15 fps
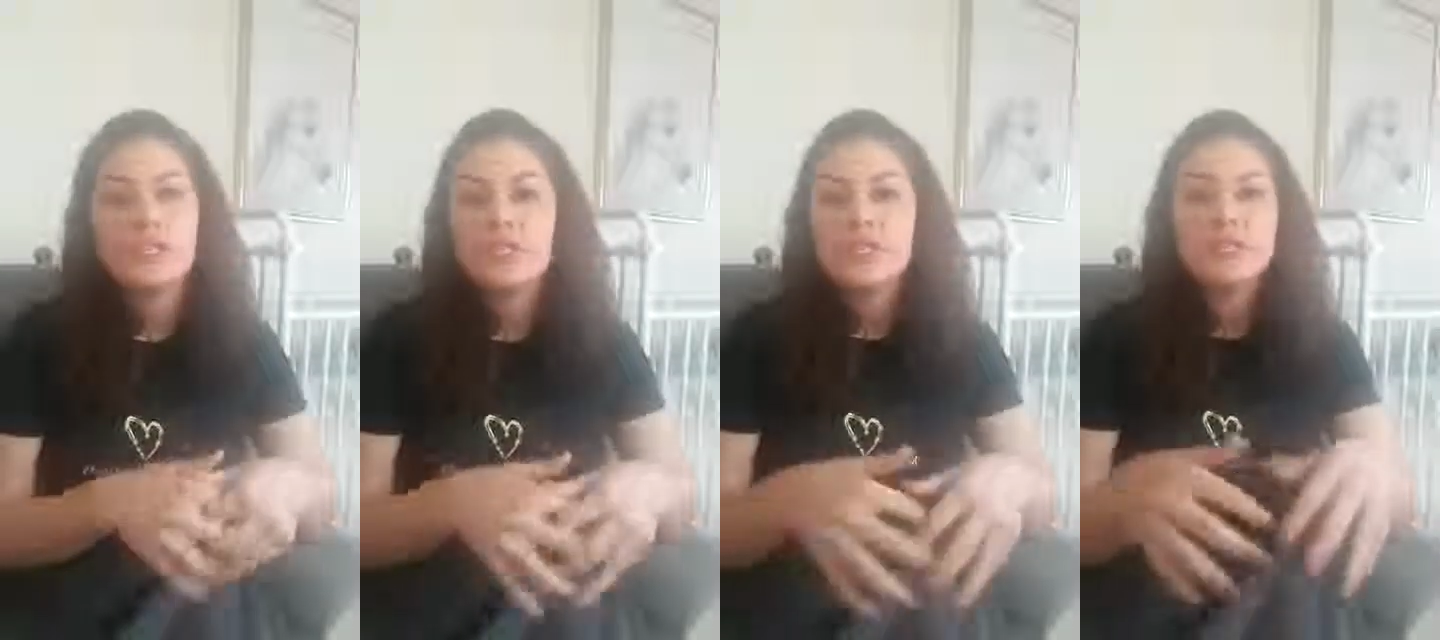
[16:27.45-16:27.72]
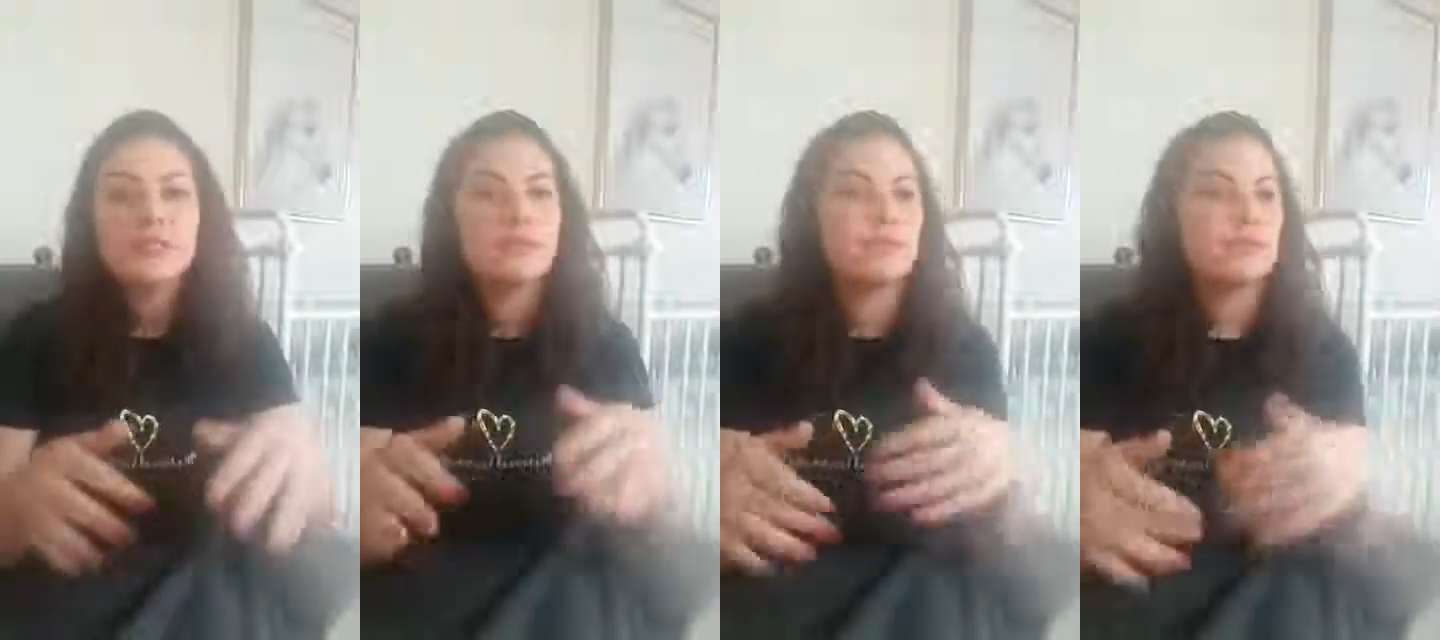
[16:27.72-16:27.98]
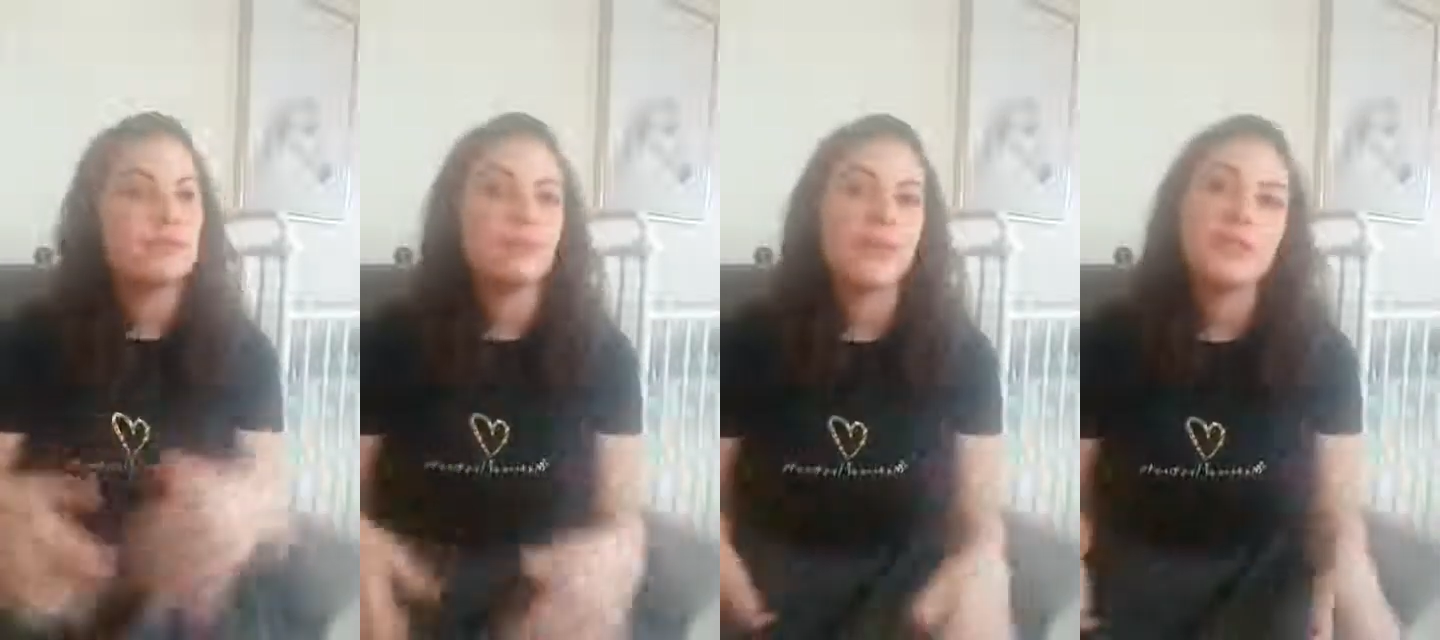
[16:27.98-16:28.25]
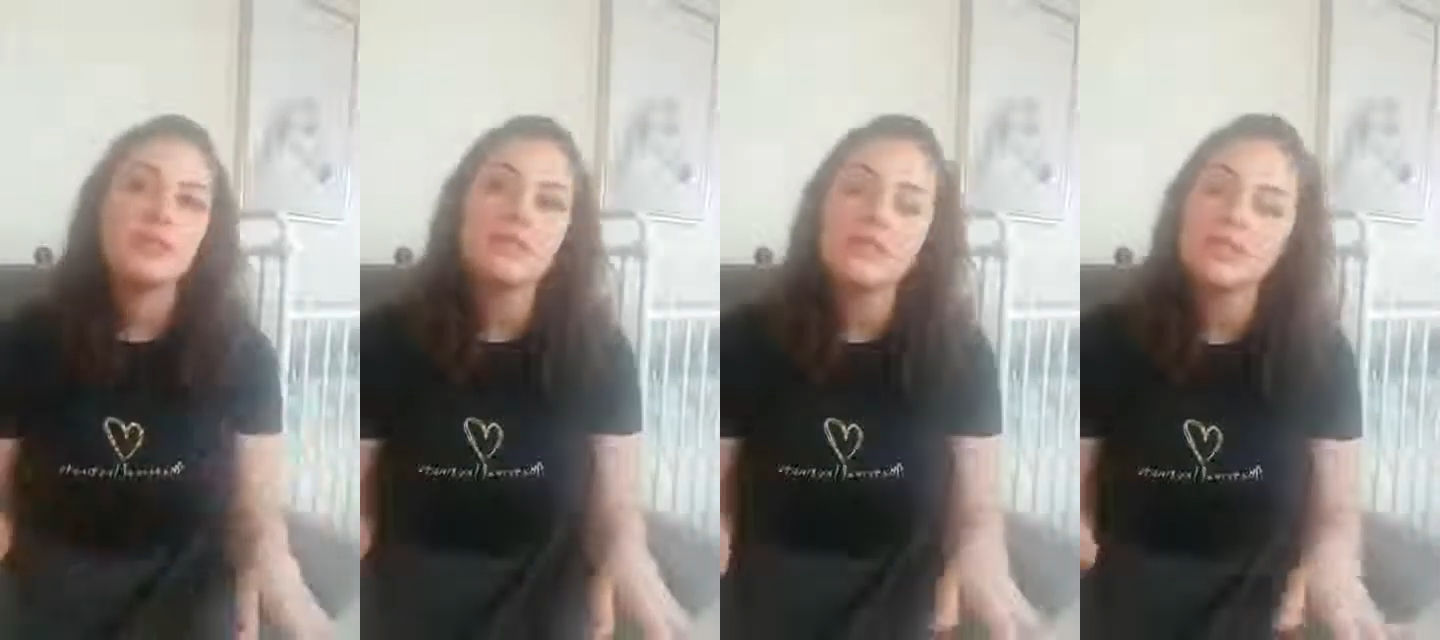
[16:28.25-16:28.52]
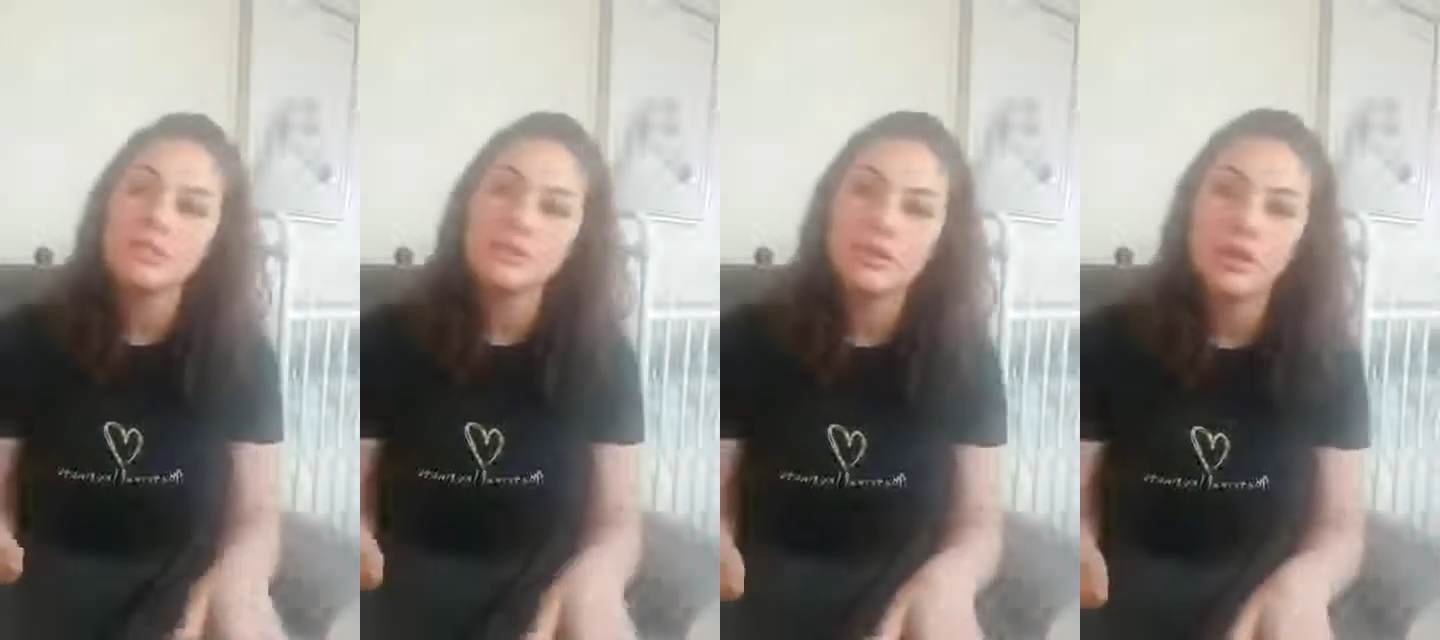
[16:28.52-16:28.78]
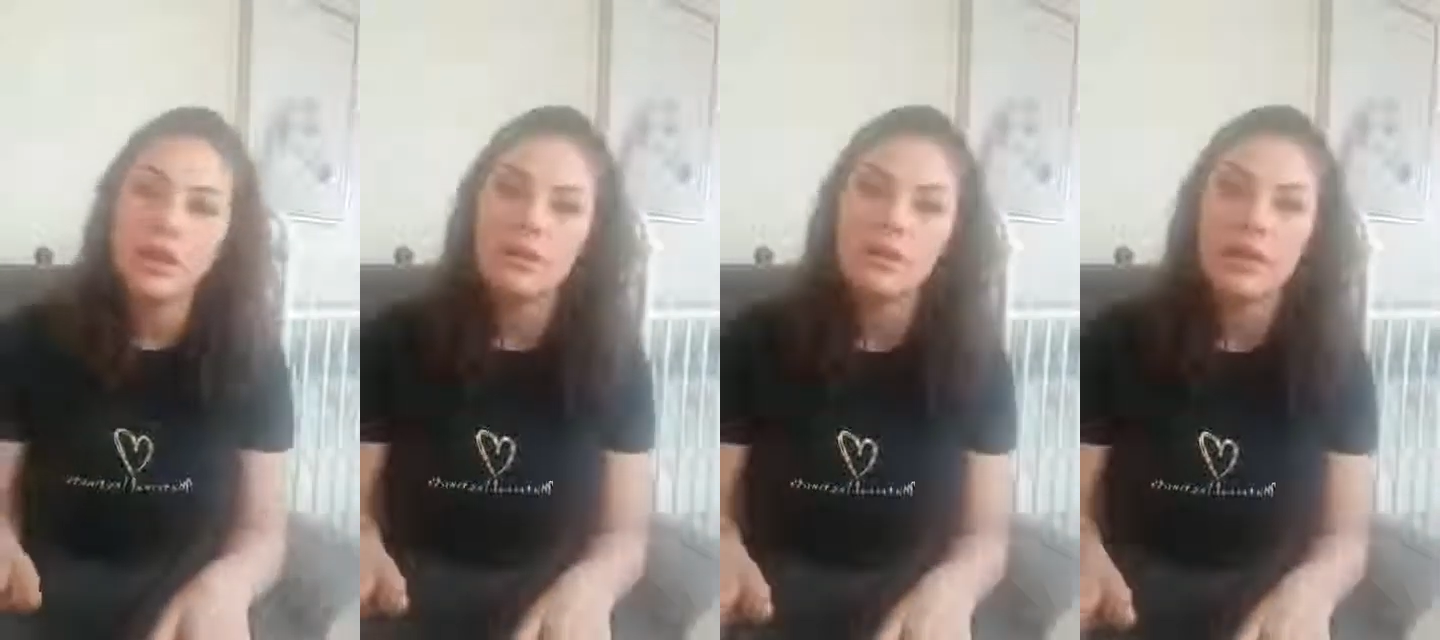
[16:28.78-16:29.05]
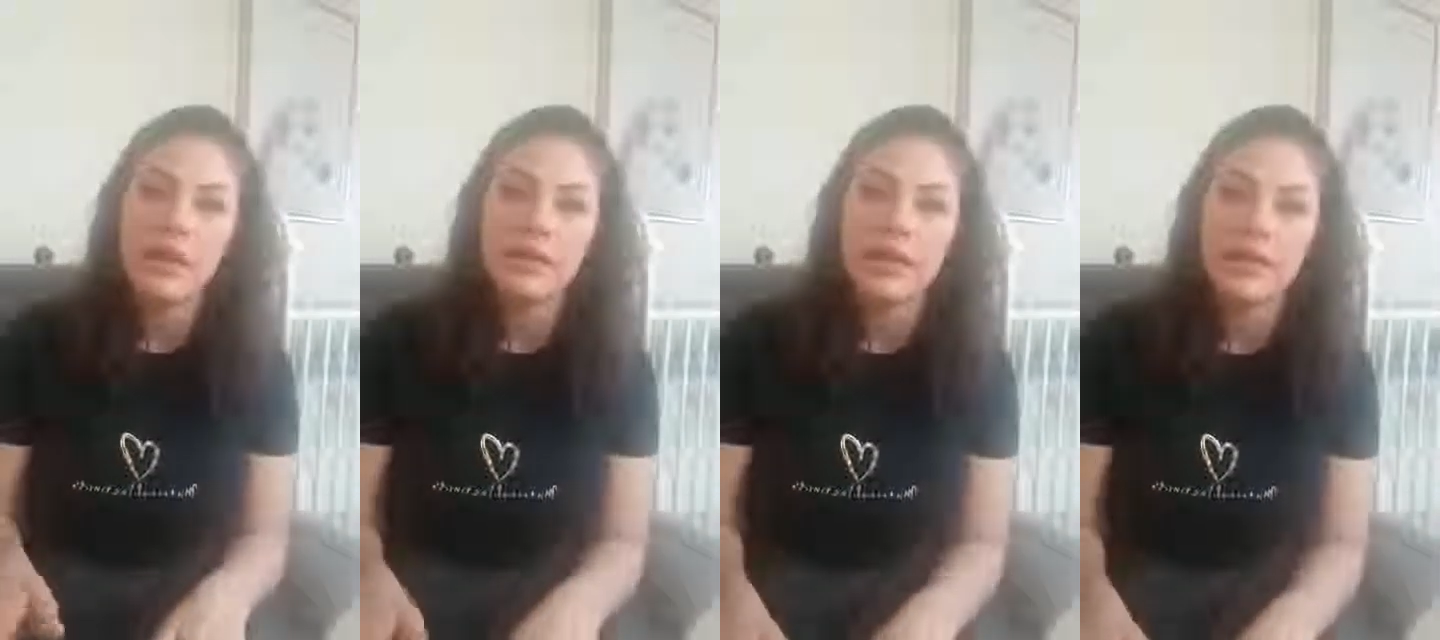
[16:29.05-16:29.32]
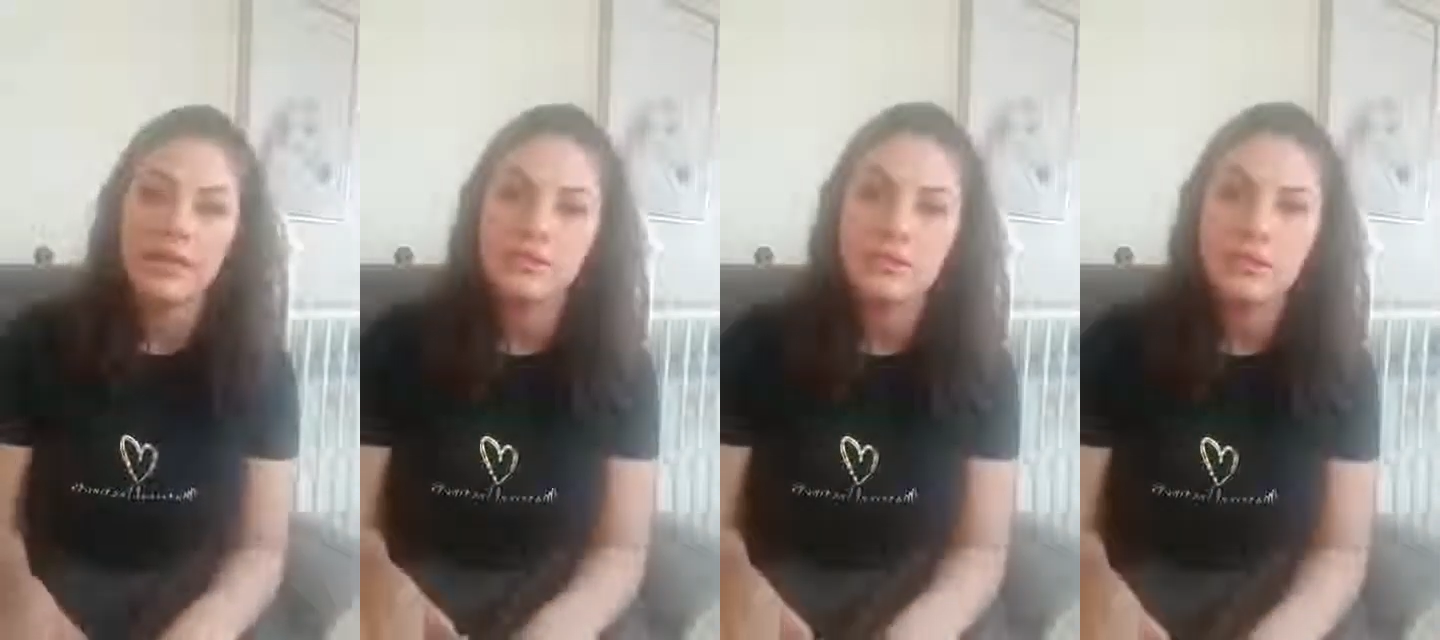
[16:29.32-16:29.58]
just message them below. I'll
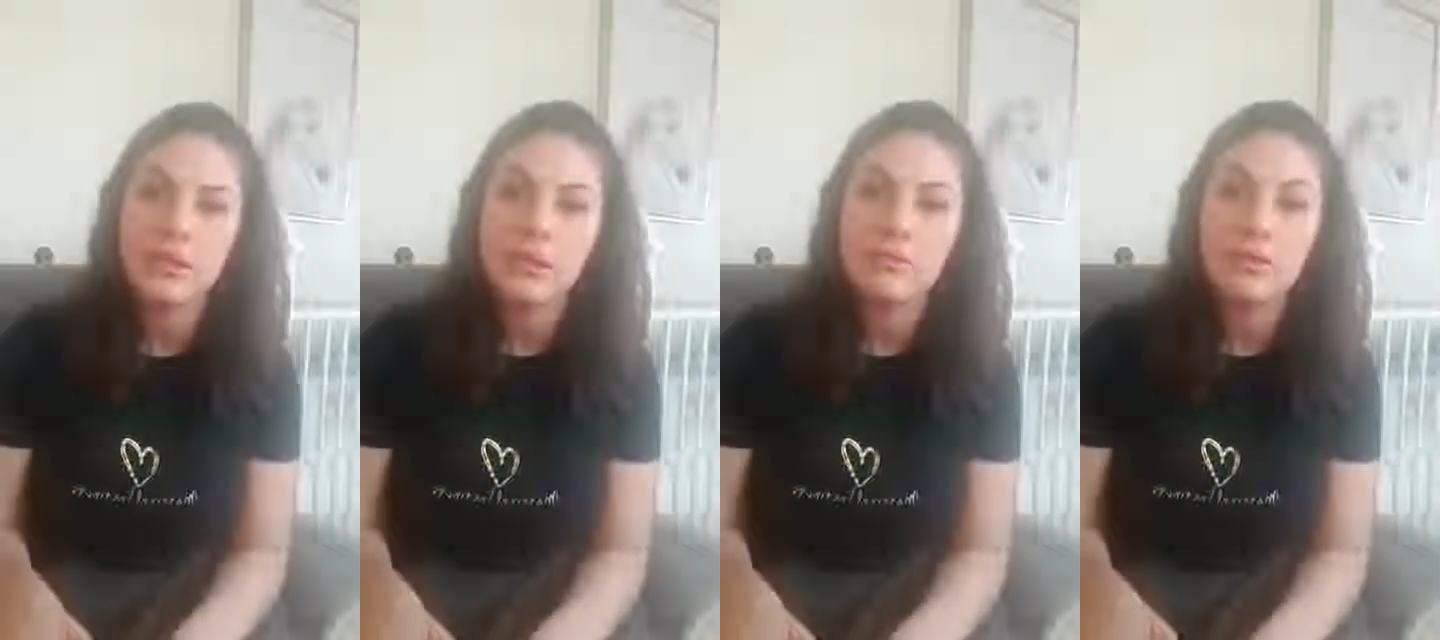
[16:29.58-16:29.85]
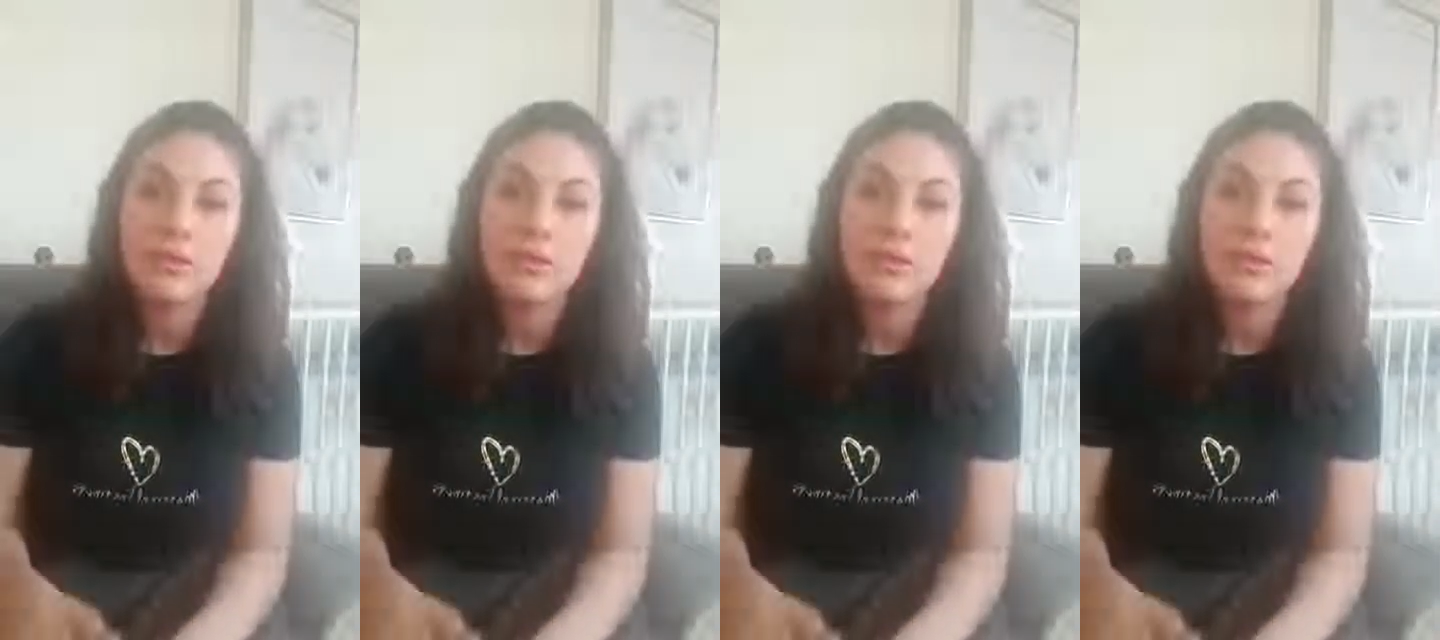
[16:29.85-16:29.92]
answer them.